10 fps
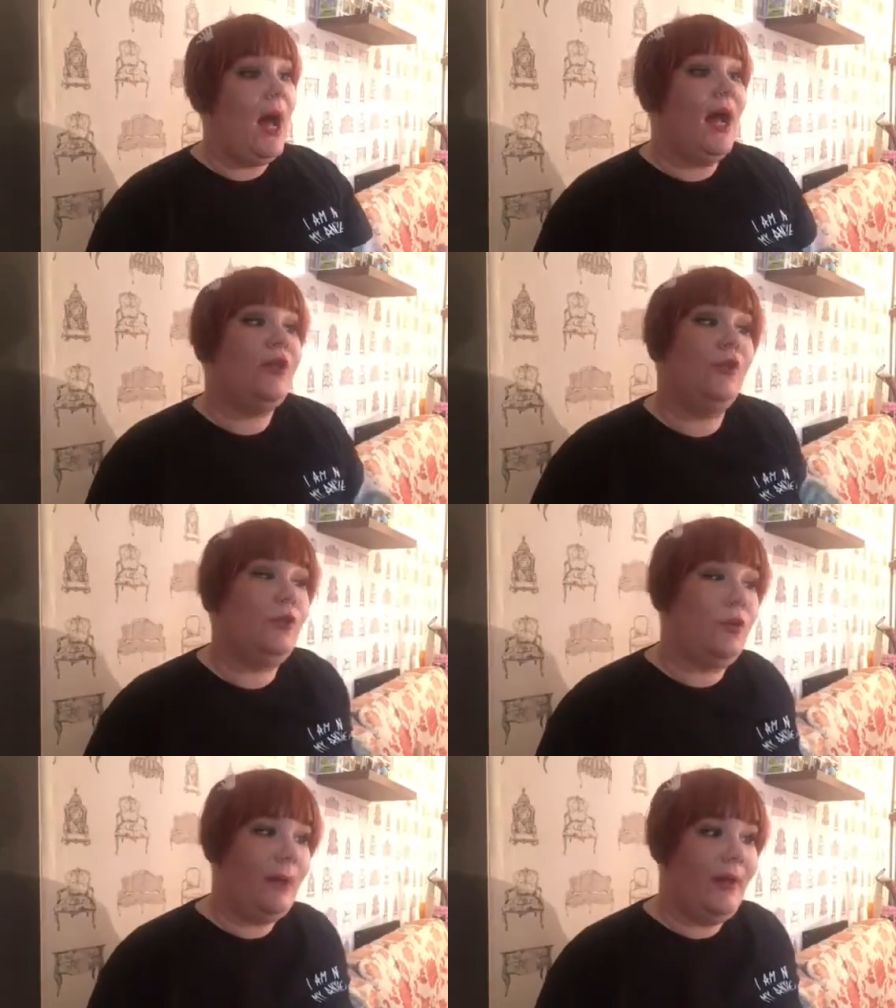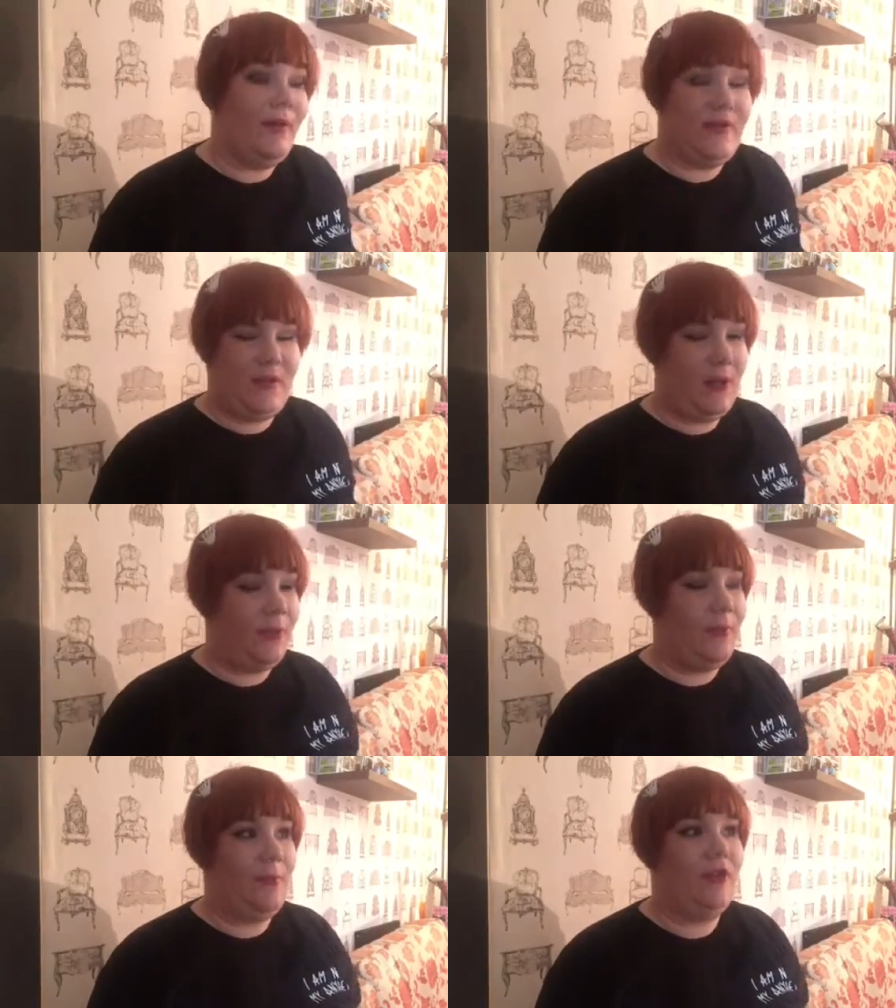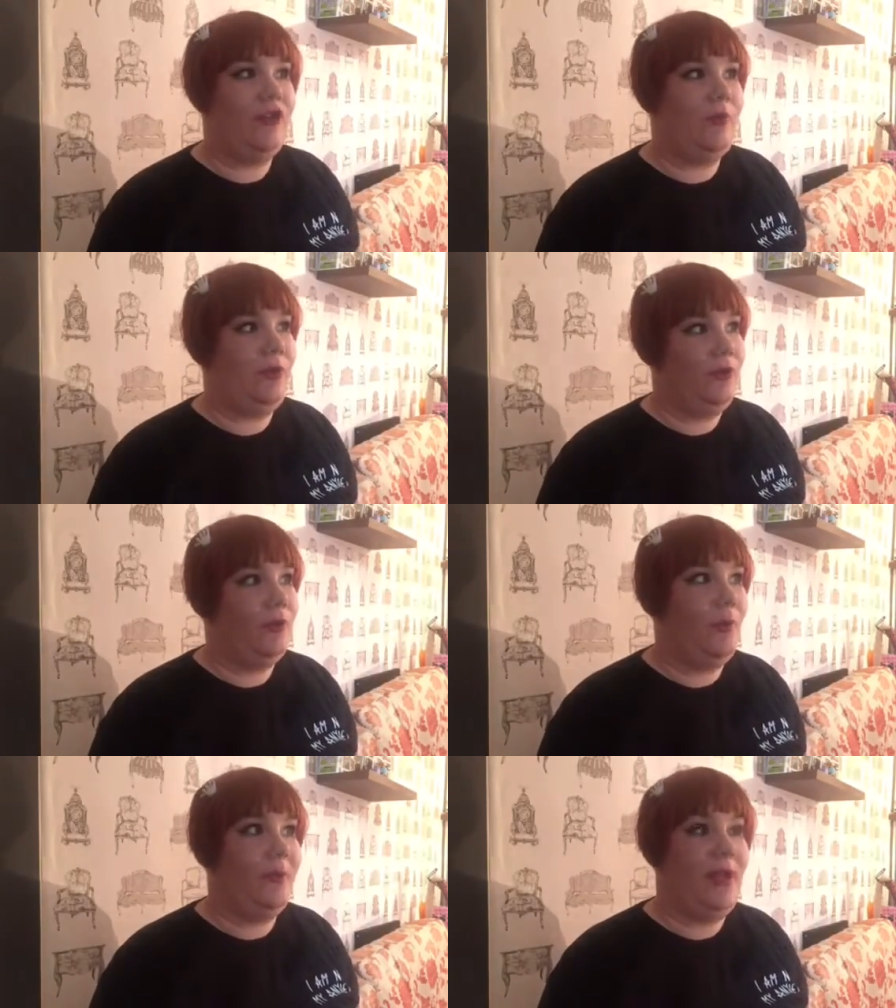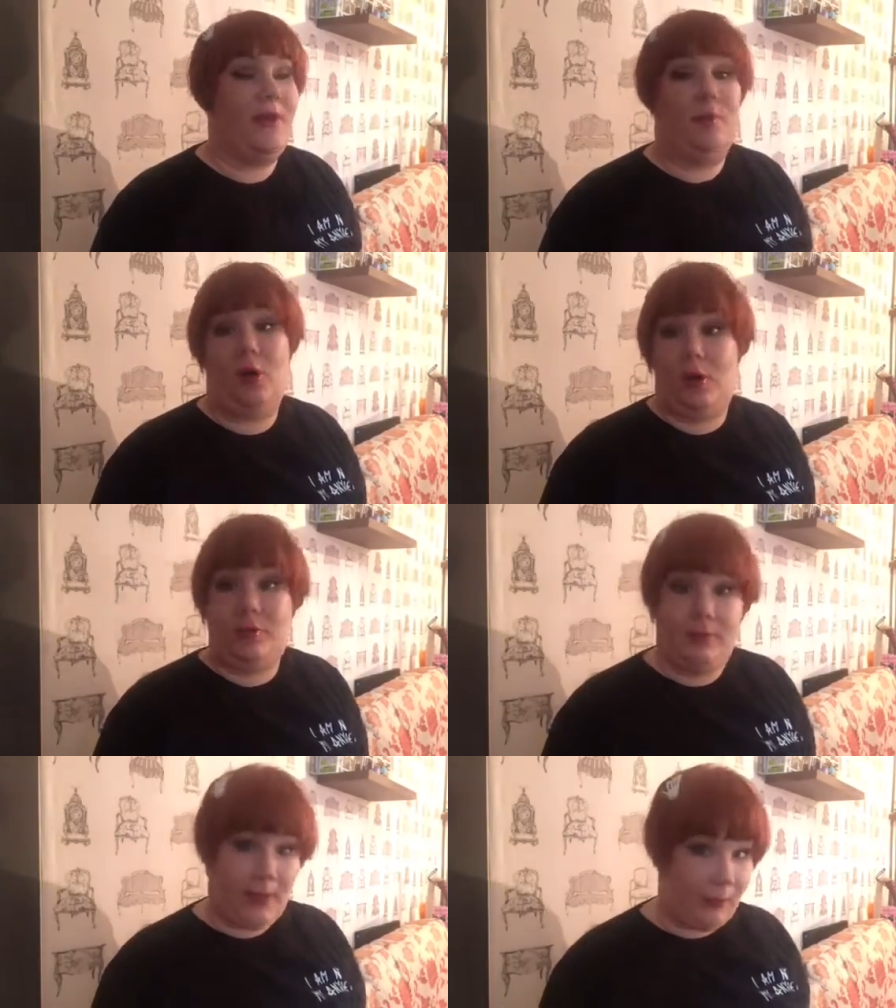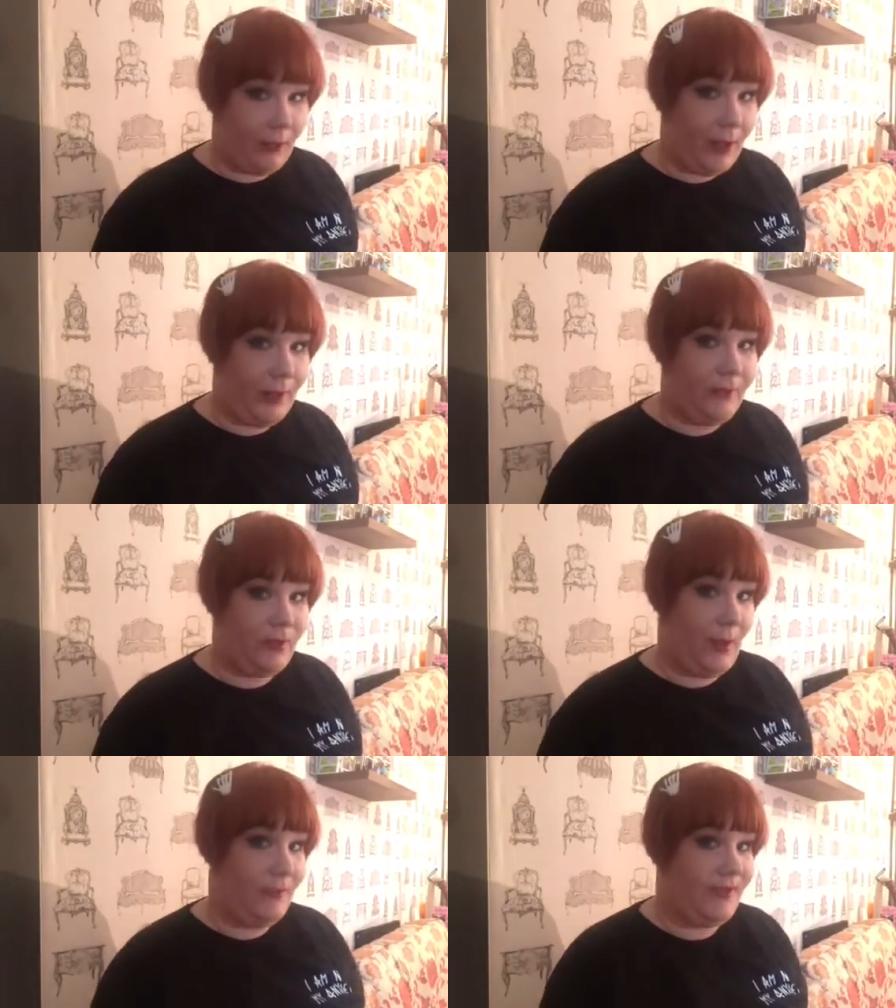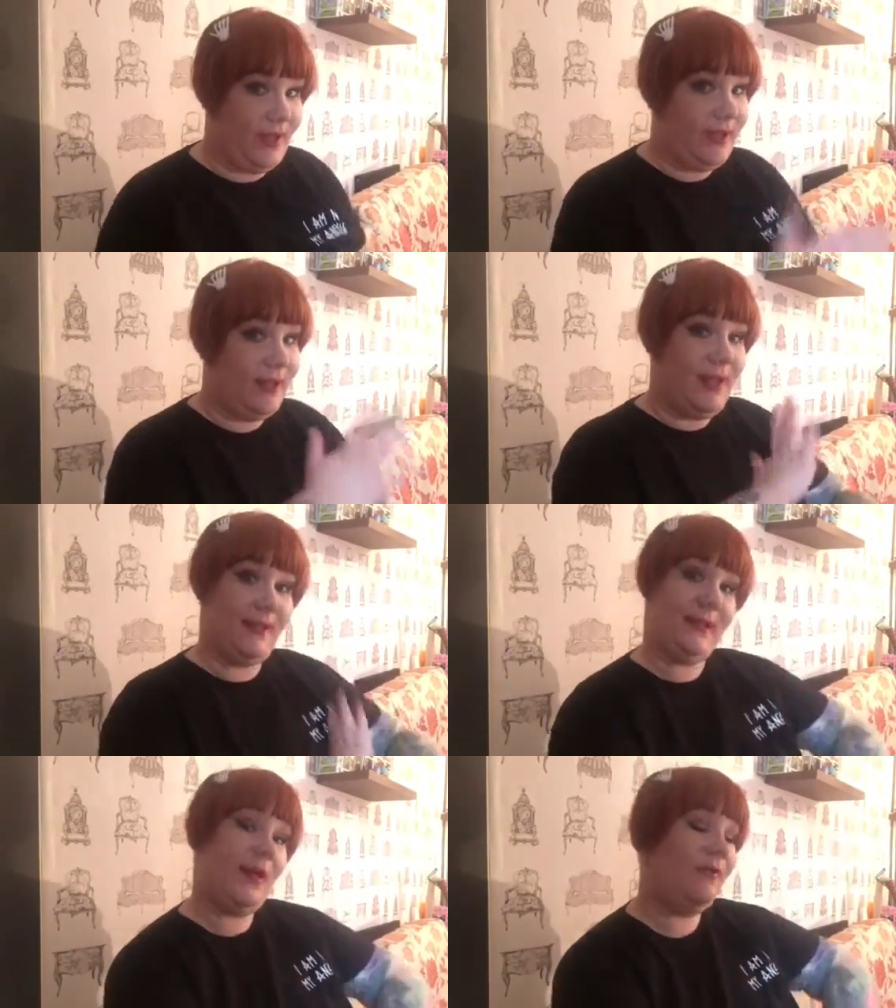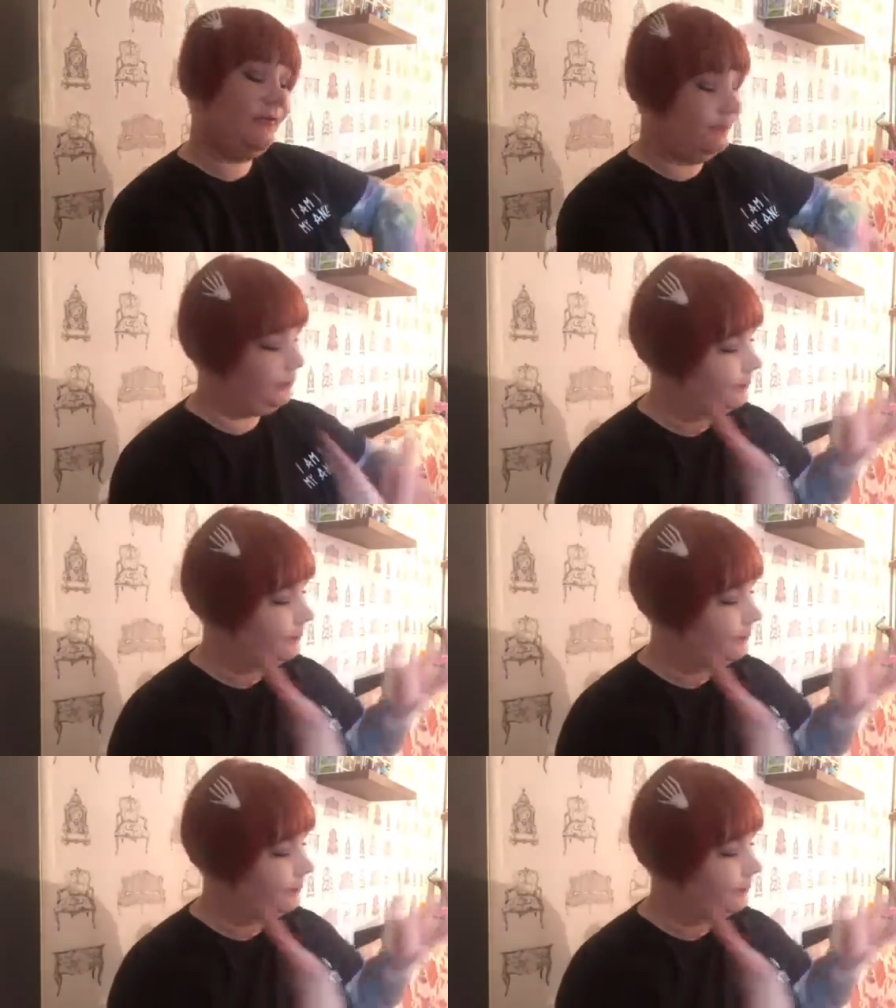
I don't know where I'll sell them. I'm assuming you could probably get them off Lime Crime's website itself.